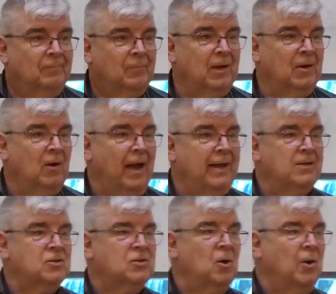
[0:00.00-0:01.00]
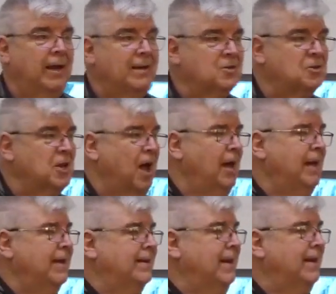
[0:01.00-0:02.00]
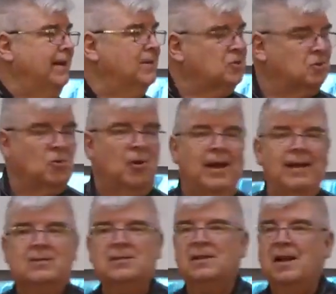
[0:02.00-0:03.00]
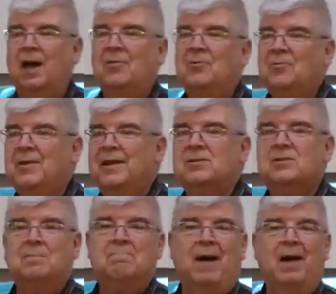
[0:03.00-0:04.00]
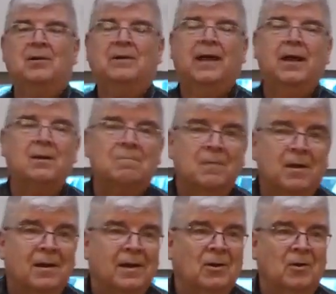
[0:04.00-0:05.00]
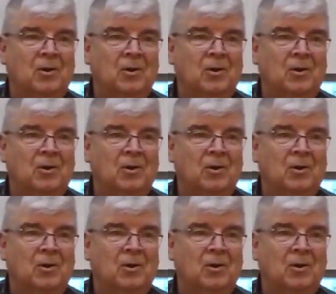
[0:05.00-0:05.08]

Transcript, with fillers: You know, and so his diet and his dress and other things about him you know,